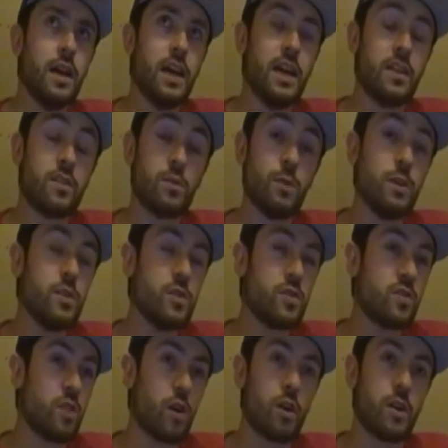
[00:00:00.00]
It's really
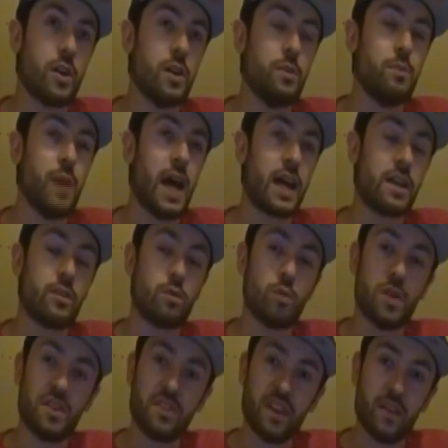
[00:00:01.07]
started back in
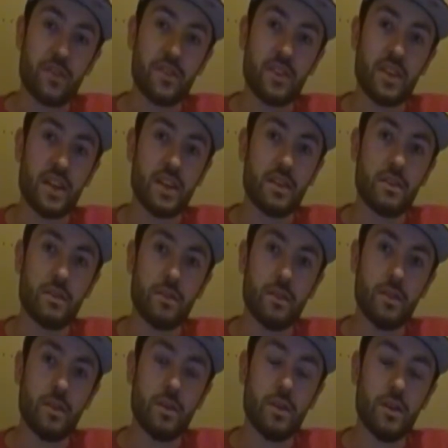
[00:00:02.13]
2017.
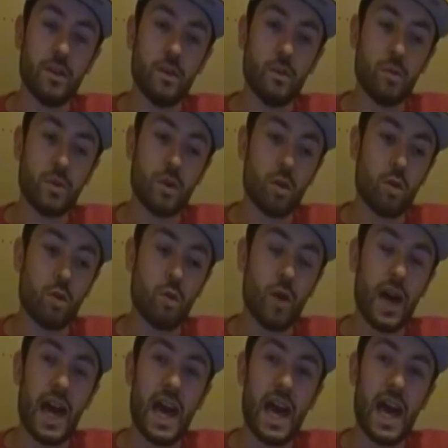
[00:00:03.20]
With the whole